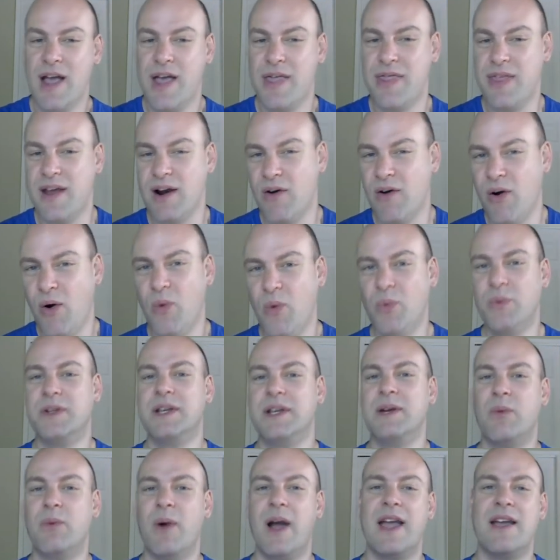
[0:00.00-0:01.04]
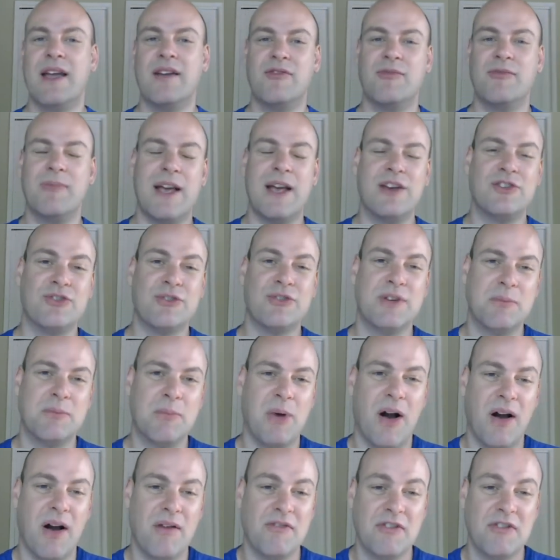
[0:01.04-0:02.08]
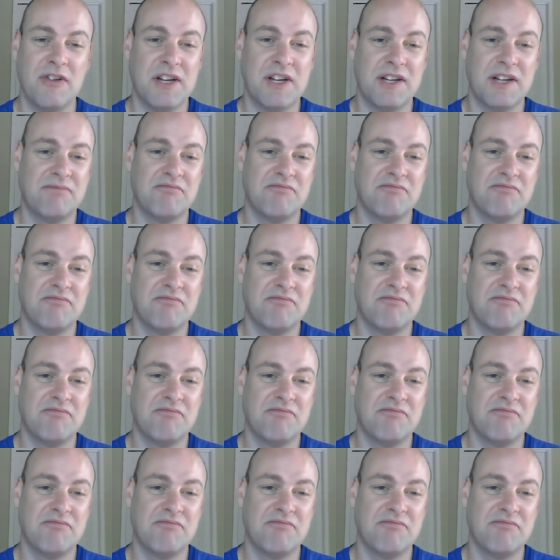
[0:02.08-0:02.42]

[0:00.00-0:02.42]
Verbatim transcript: their only way of measuring poverty.